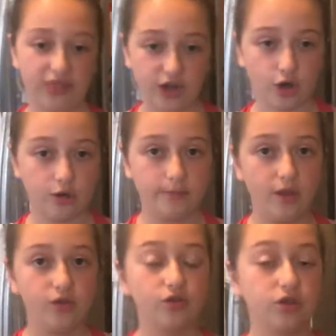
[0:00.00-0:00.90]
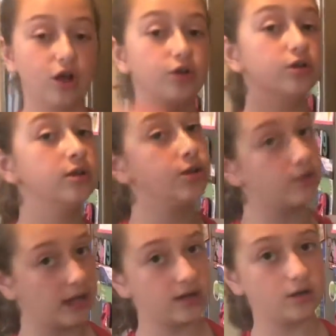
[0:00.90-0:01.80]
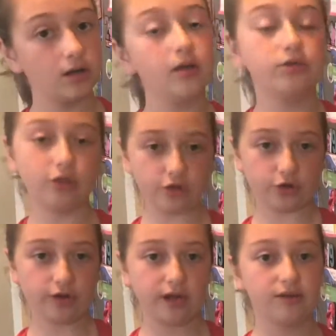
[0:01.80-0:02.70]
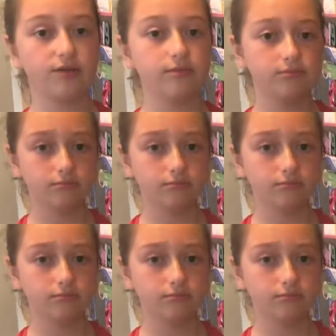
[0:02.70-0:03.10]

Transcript: thinner. So the longer you let it cook, the thicker it gets,